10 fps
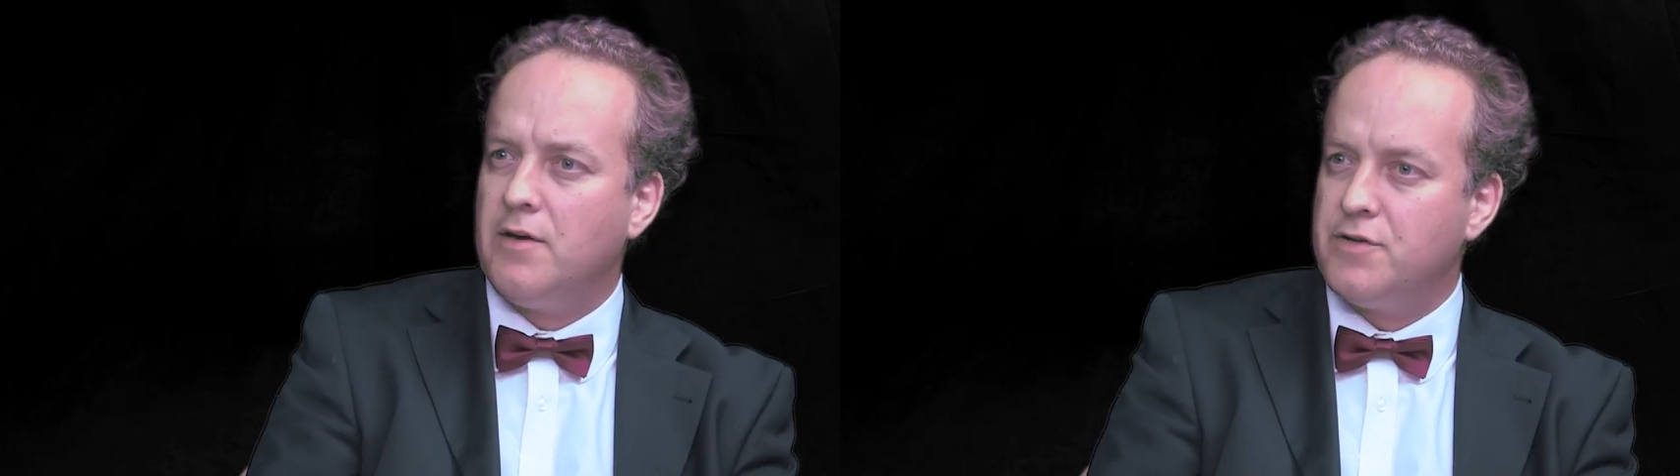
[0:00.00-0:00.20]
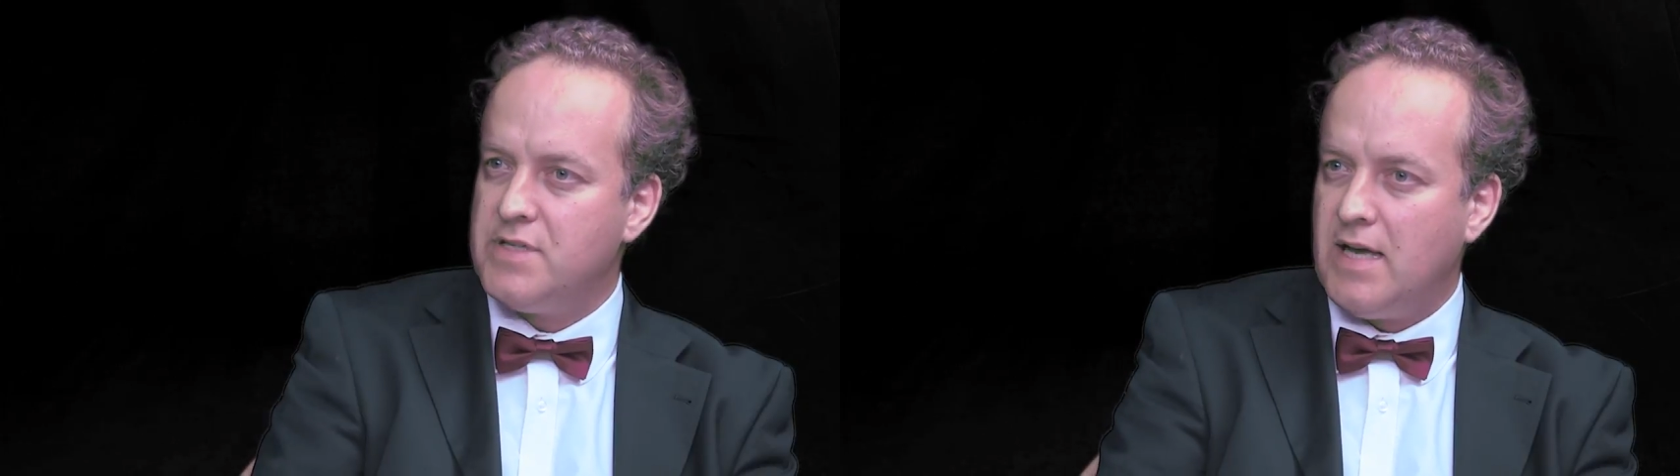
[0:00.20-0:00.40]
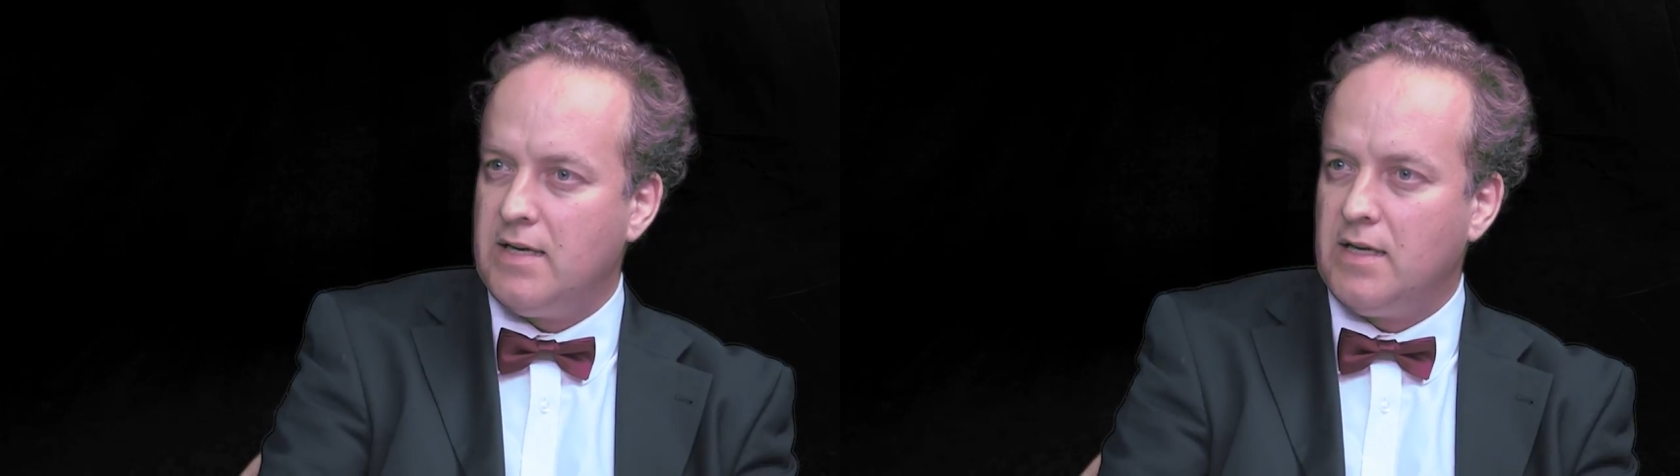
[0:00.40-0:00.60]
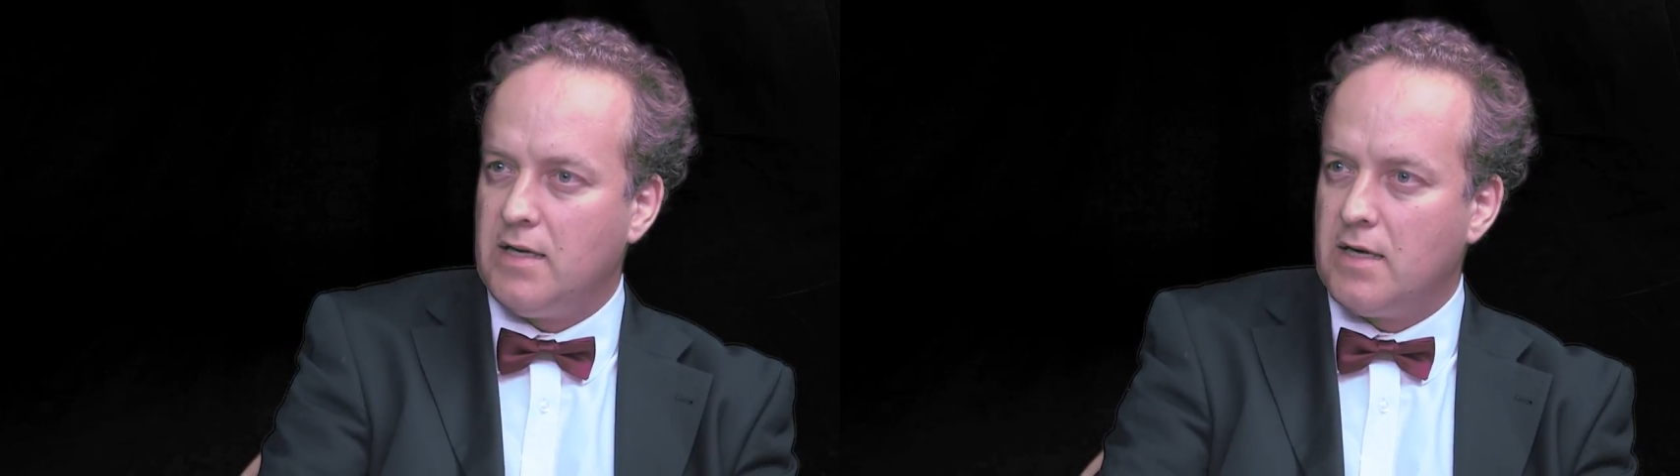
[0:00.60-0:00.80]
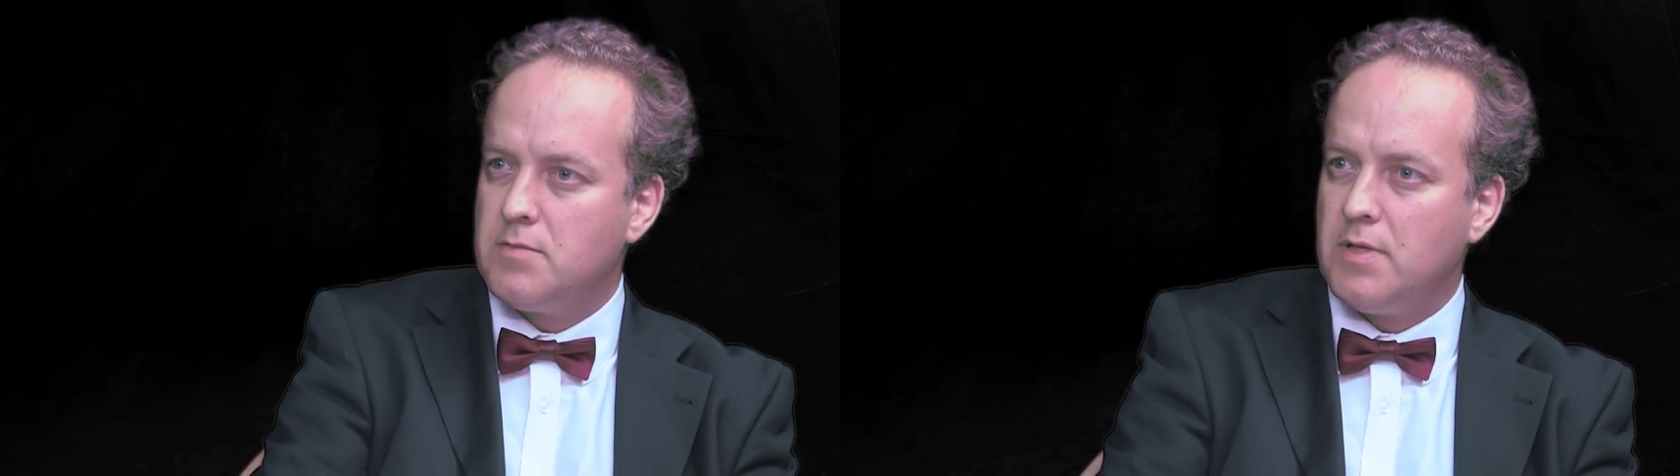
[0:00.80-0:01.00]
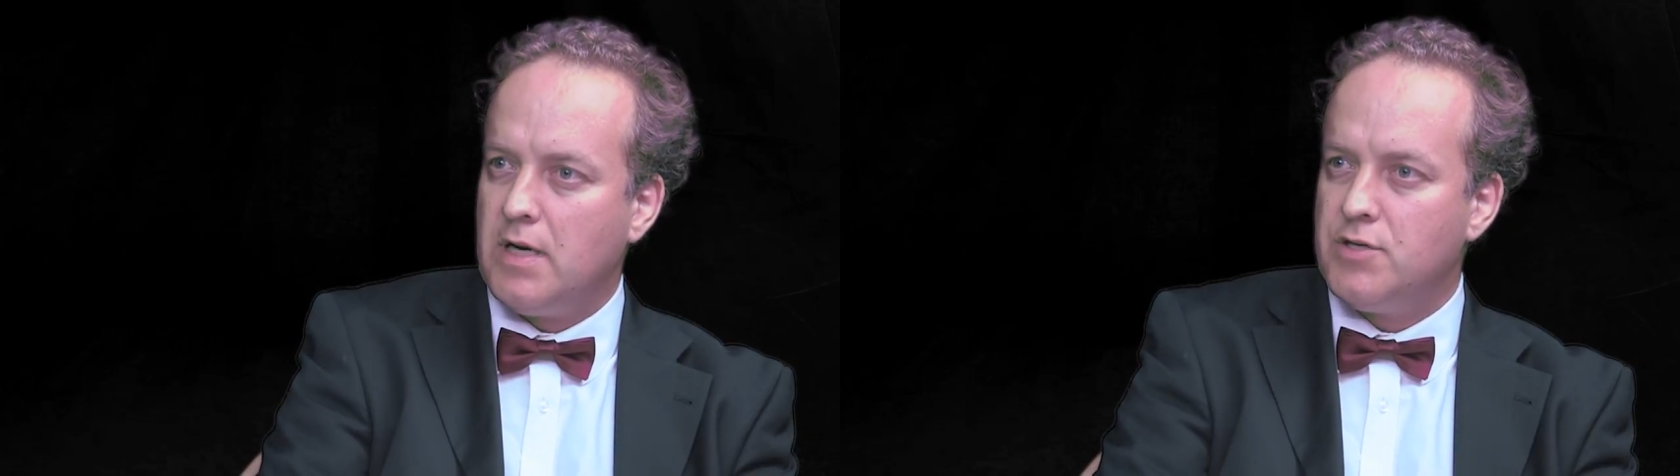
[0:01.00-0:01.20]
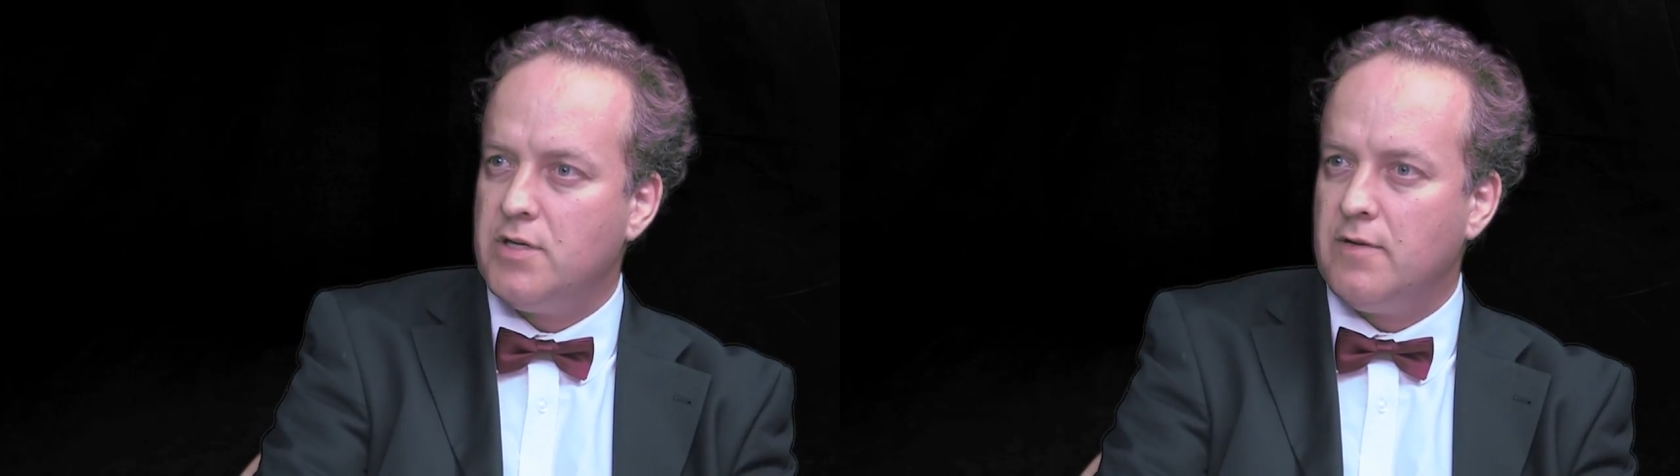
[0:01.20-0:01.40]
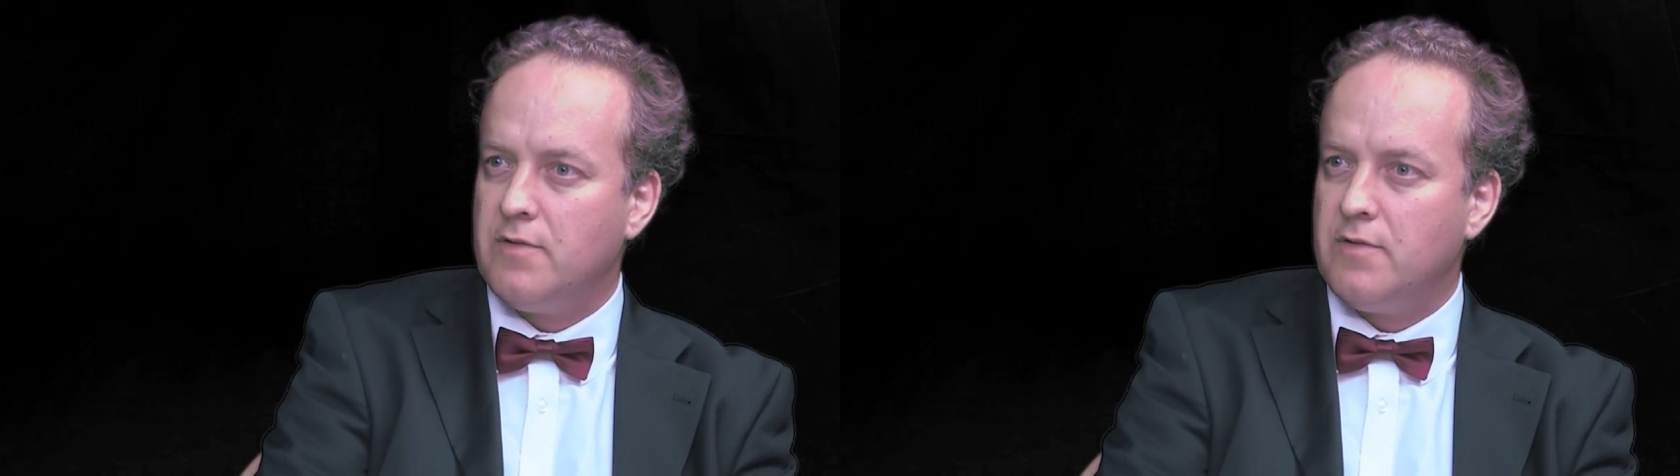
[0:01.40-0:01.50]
understanding and explanation